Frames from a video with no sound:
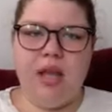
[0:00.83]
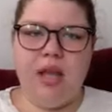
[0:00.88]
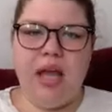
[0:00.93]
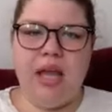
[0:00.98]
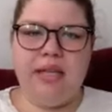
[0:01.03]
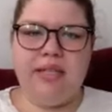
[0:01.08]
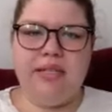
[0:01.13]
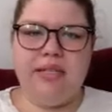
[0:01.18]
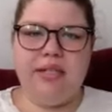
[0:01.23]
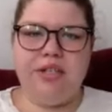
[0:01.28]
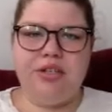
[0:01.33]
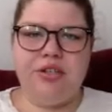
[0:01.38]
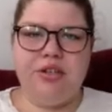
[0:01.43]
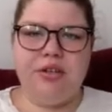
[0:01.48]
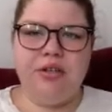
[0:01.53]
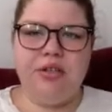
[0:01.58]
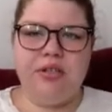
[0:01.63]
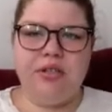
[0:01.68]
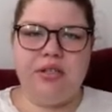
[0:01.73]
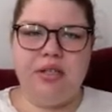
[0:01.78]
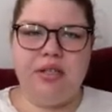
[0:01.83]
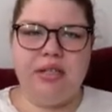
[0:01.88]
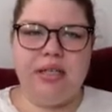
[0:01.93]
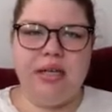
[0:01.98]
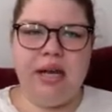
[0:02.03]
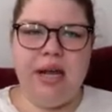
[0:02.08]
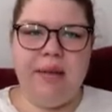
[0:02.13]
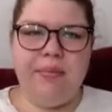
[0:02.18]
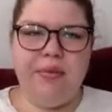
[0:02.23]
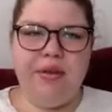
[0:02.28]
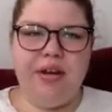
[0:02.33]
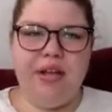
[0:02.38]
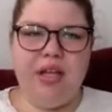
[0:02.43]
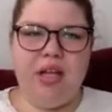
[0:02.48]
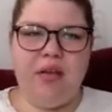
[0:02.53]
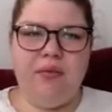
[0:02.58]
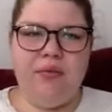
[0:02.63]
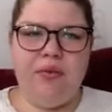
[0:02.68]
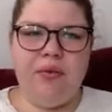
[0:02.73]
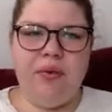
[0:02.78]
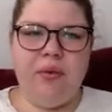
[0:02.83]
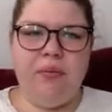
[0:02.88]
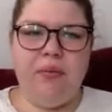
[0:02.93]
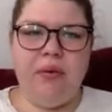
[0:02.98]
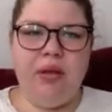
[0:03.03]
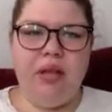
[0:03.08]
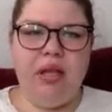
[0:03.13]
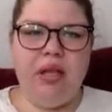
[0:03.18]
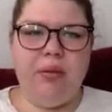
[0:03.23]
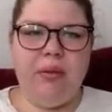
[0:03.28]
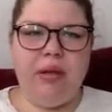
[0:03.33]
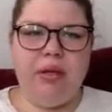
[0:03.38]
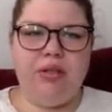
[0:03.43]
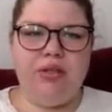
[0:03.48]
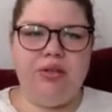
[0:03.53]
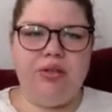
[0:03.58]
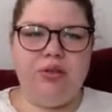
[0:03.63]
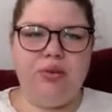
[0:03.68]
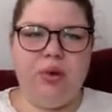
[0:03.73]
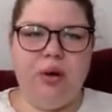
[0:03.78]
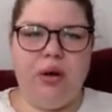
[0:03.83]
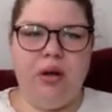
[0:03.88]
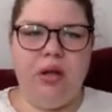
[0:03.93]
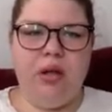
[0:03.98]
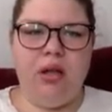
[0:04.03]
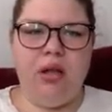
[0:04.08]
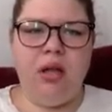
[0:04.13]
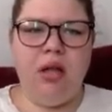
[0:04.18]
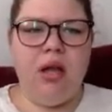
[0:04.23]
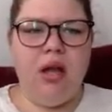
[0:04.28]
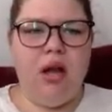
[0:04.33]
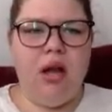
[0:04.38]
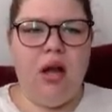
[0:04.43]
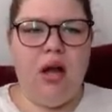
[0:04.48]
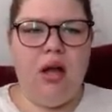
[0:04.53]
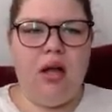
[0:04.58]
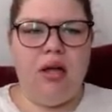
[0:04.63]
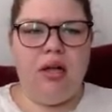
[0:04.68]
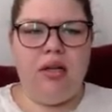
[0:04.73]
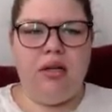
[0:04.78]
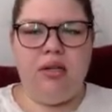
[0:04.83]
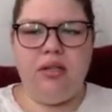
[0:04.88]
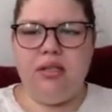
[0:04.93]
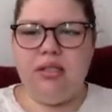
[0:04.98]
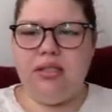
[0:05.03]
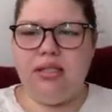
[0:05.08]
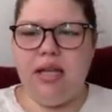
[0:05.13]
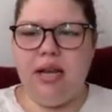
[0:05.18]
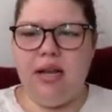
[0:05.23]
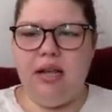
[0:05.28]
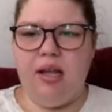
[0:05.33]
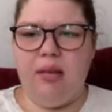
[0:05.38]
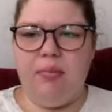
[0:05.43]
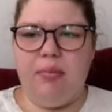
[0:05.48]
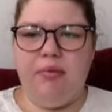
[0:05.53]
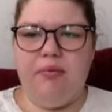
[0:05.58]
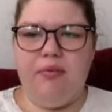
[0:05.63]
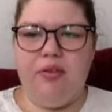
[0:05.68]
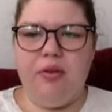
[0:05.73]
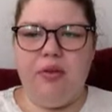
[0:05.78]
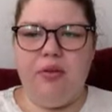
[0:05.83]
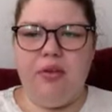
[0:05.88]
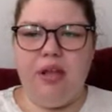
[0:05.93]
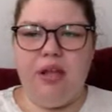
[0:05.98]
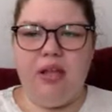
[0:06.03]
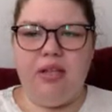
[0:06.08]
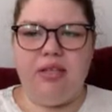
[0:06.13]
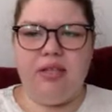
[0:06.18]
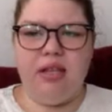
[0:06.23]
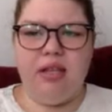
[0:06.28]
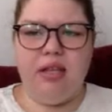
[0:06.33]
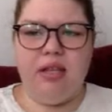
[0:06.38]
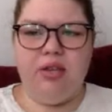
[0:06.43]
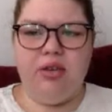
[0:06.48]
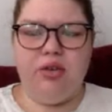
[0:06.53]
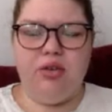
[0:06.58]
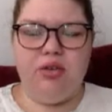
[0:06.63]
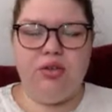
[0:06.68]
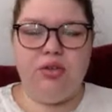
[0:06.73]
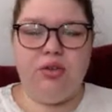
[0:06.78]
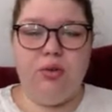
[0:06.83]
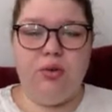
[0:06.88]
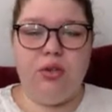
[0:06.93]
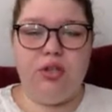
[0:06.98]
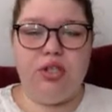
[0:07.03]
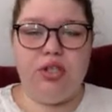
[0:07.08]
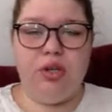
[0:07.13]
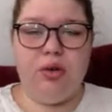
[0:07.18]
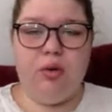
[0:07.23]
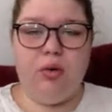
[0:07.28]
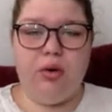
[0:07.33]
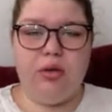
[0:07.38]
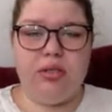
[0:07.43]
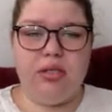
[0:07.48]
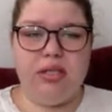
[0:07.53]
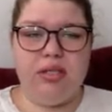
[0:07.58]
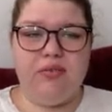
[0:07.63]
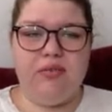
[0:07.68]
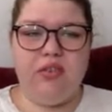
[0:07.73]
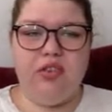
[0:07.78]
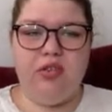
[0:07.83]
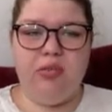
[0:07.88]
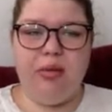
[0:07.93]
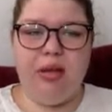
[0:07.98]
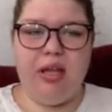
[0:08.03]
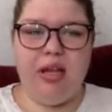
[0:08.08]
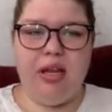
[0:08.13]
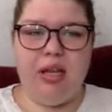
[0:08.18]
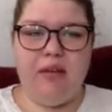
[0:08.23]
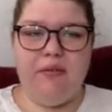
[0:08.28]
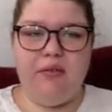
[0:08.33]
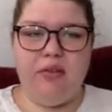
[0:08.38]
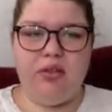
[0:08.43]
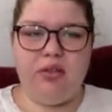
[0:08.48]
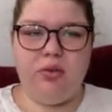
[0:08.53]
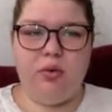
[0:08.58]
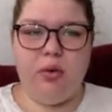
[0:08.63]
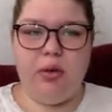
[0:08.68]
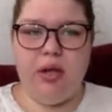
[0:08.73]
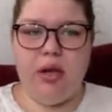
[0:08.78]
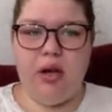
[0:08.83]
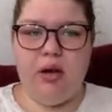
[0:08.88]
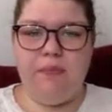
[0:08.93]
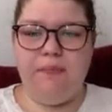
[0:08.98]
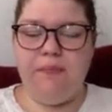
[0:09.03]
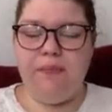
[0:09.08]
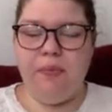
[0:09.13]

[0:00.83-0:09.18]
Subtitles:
Hi teachers, today I'm going to give you a really quick tutorial on setting up a few things in your Schoology courses for the beginning of the school year.